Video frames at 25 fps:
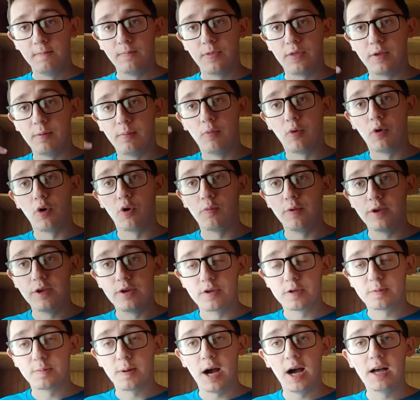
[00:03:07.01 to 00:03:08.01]
The more we
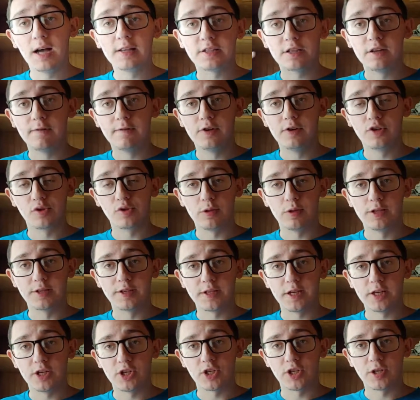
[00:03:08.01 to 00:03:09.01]
use positive
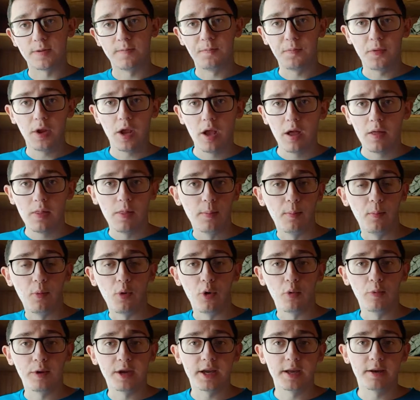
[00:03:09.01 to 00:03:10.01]
visualization, the
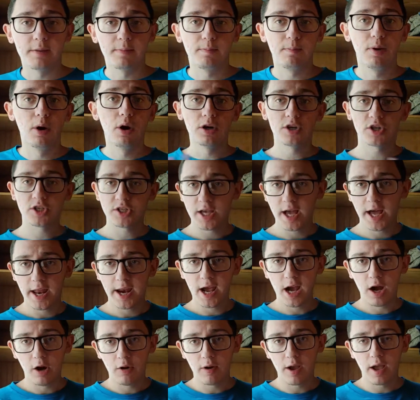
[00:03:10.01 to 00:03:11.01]
more we can push that
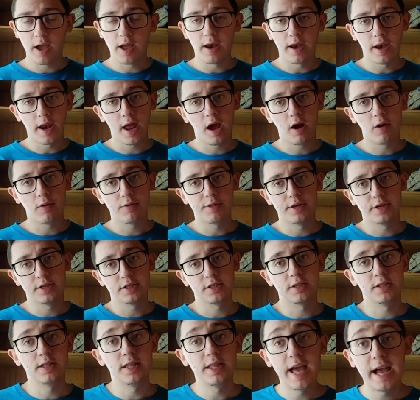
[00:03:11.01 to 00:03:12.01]
out, and now
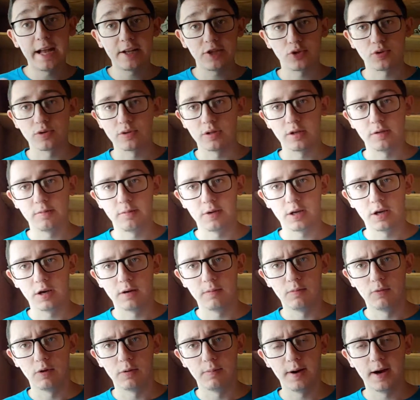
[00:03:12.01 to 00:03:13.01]
things naturally
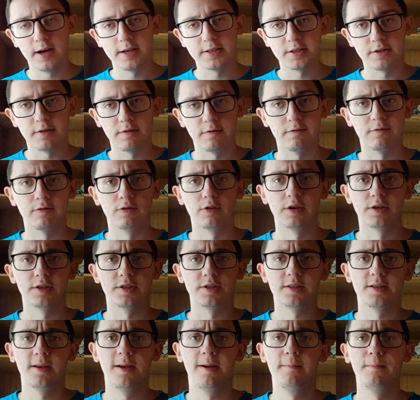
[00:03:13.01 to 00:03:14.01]
become more positive for
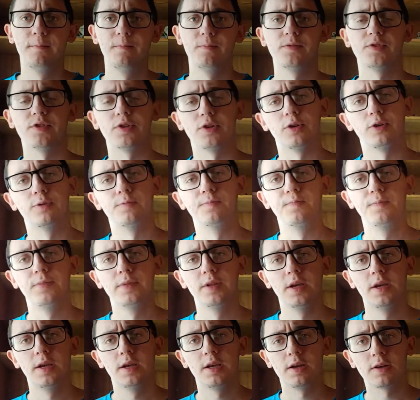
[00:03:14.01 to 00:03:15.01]
us. So
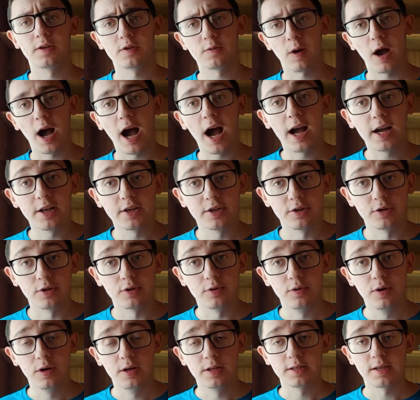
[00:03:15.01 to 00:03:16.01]
here's what I
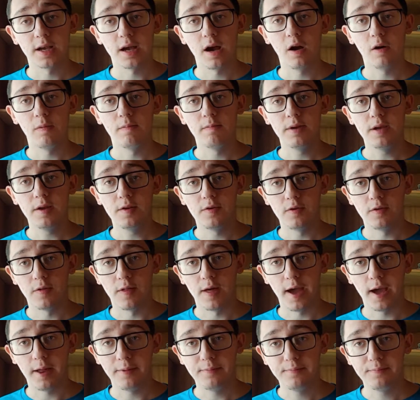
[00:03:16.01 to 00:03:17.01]
do to help me do
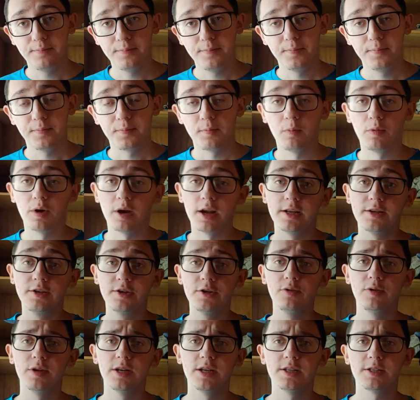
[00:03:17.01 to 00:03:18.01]
that. What I
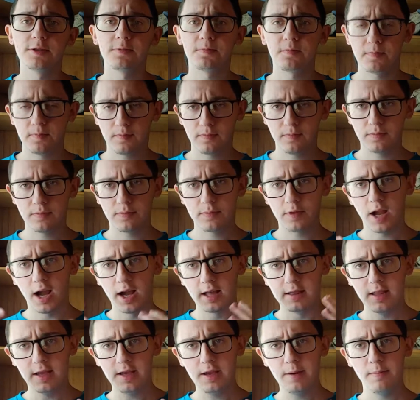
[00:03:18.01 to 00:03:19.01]
do is
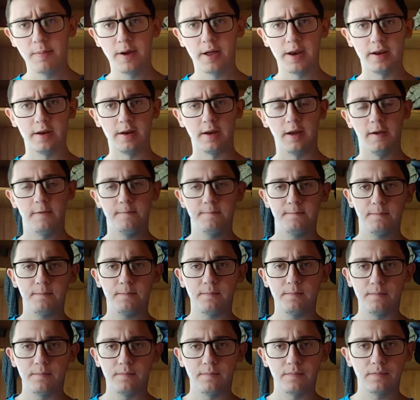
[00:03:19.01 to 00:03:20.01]
I lay in bed at night,
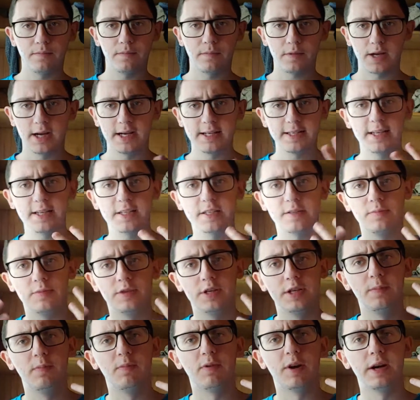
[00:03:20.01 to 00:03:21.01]
I take some
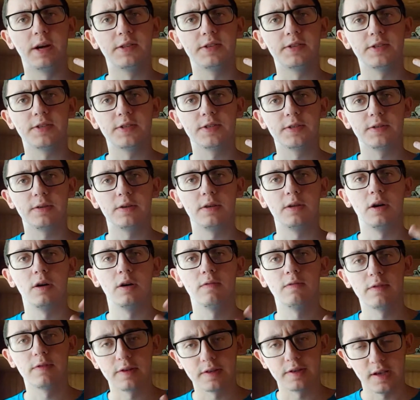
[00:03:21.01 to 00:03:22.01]
deep breaths,
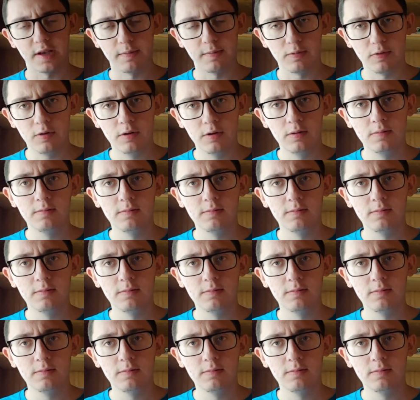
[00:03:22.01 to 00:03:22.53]
for example.